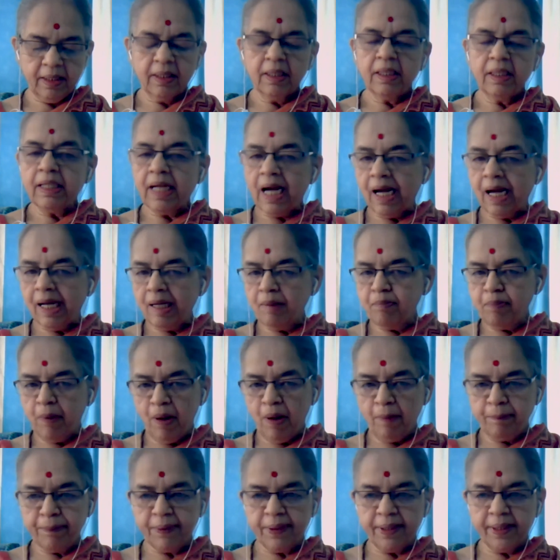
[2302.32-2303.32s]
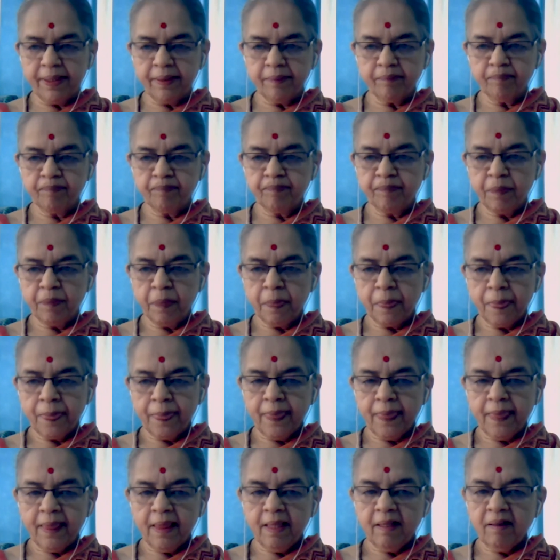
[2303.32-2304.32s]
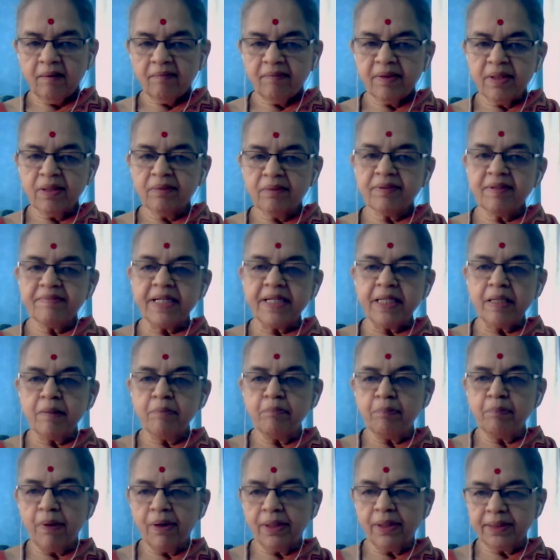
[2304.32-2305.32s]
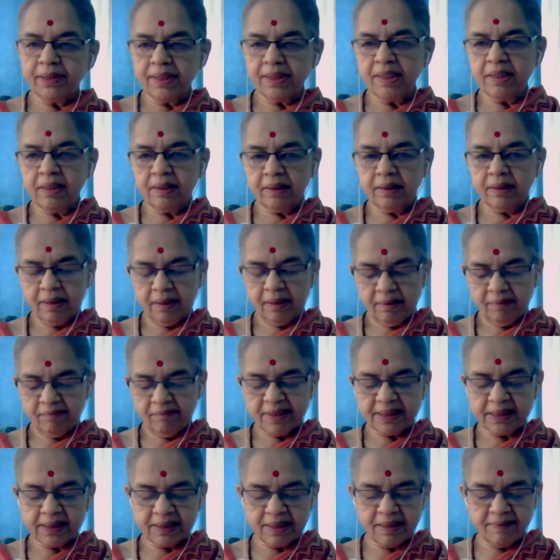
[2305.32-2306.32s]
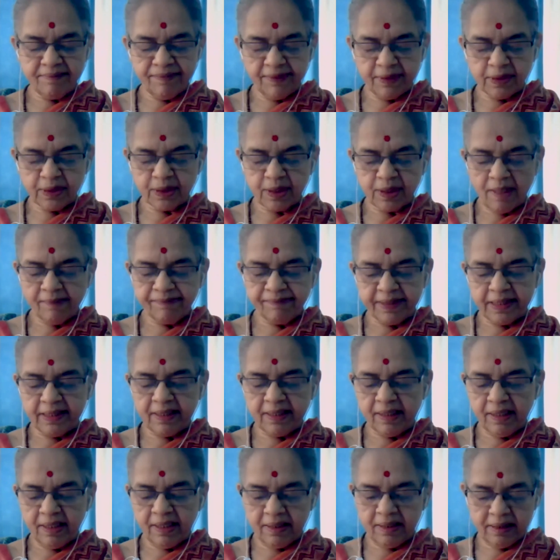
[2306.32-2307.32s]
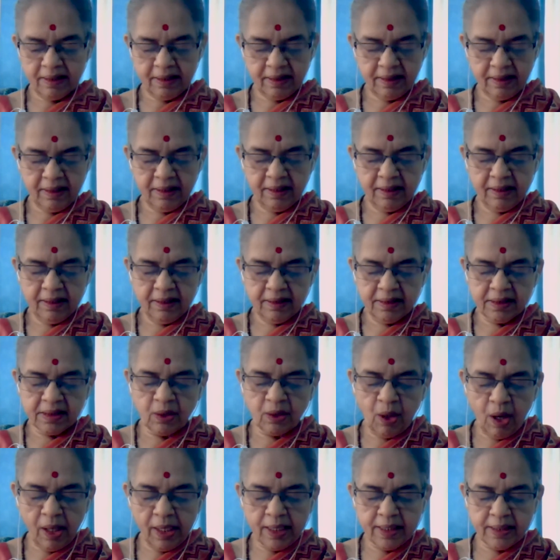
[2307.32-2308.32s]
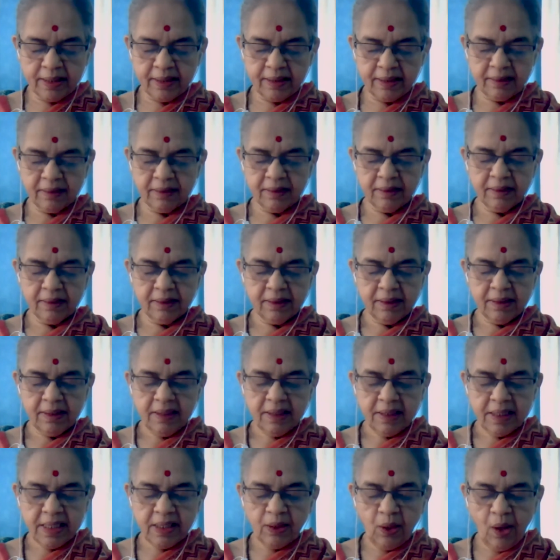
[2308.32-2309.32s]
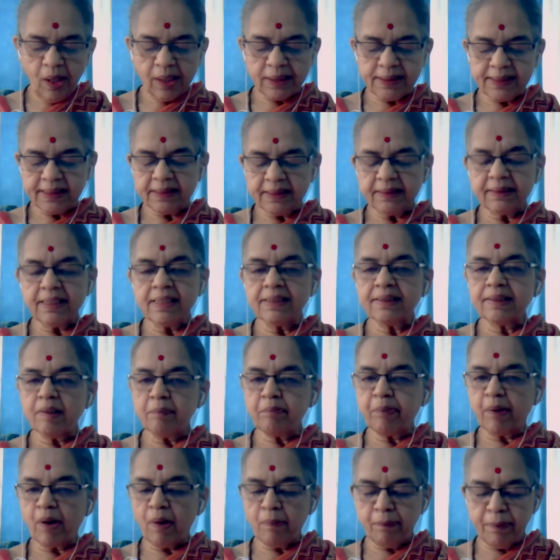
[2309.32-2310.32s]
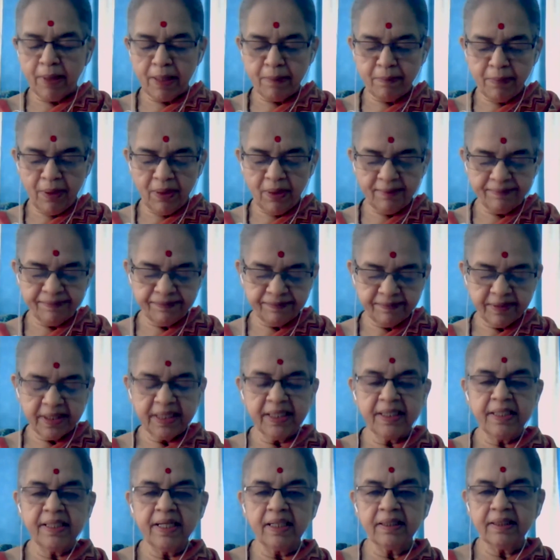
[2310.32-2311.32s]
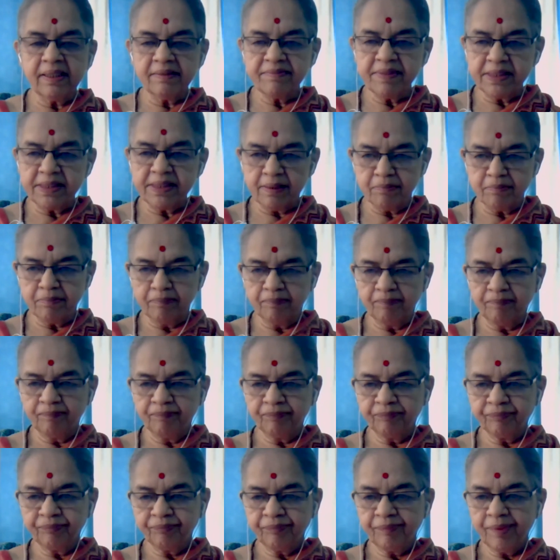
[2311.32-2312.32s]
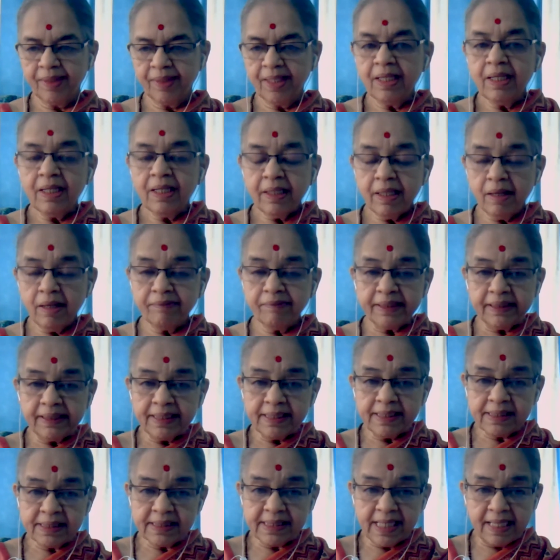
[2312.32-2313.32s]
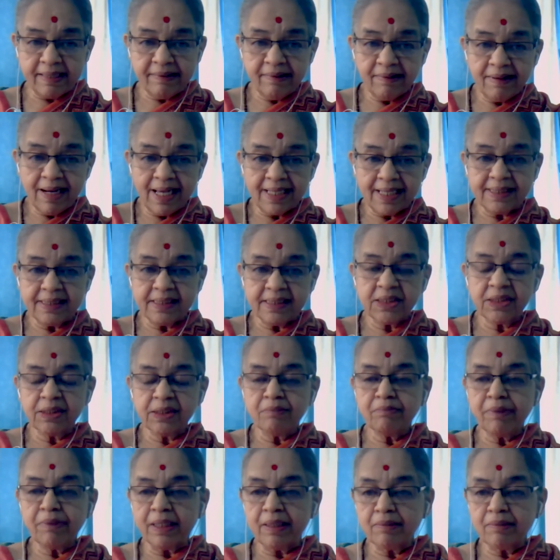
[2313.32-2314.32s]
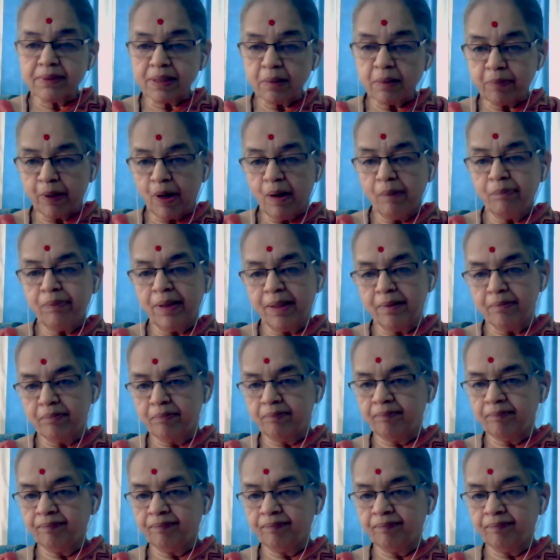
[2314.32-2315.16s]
Karl Popper, one of the very important Western philosophical uh, scholar, he calls it as the problem of inductivism. Now, with this, generalization becomes a problem.